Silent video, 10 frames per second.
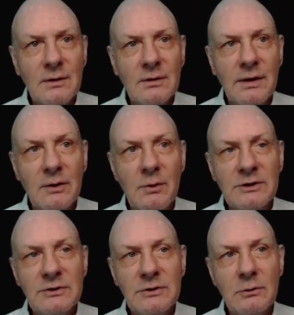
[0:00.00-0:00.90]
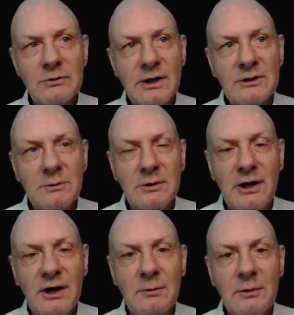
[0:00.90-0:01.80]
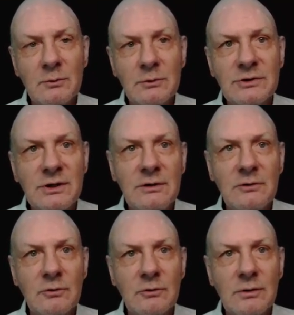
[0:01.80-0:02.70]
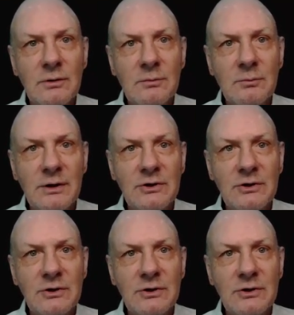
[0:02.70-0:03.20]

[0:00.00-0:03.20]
Likewise, in the Old Testament, Naaman was healed by